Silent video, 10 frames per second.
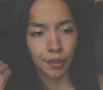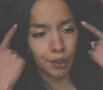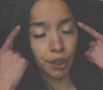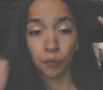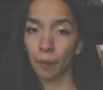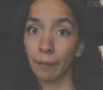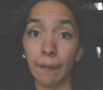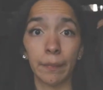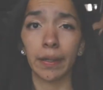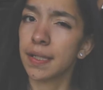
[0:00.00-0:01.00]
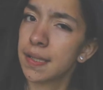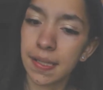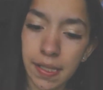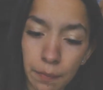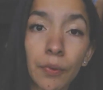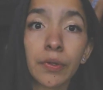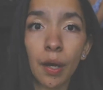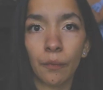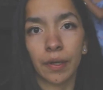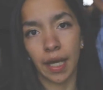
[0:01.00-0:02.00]
Do you remember it's a simple
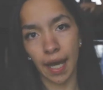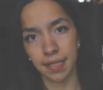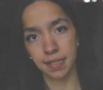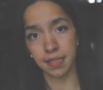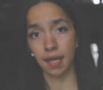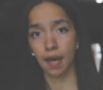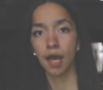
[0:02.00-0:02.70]
no or yes?